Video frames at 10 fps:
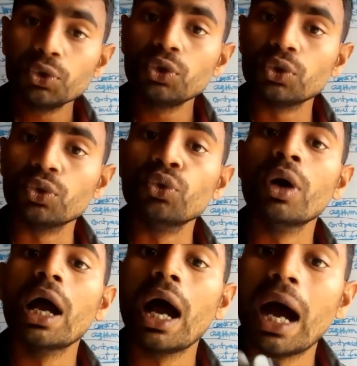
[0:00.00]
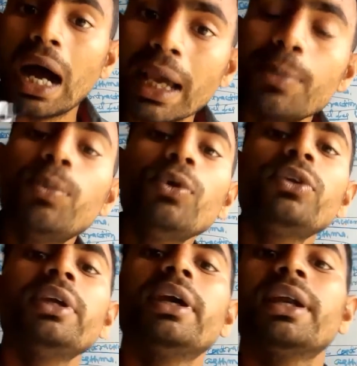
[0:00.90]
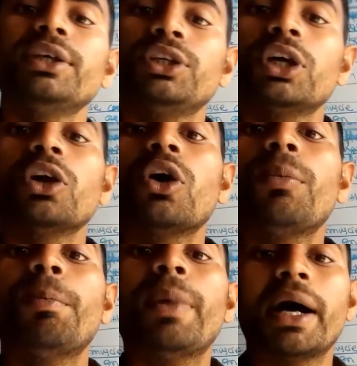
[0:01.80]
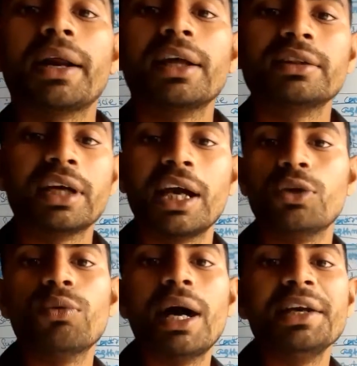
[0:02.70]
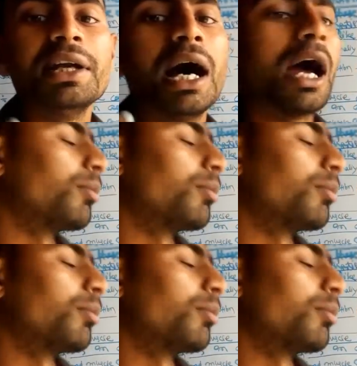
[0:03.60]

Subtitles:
due to hyposecretion of parathyroid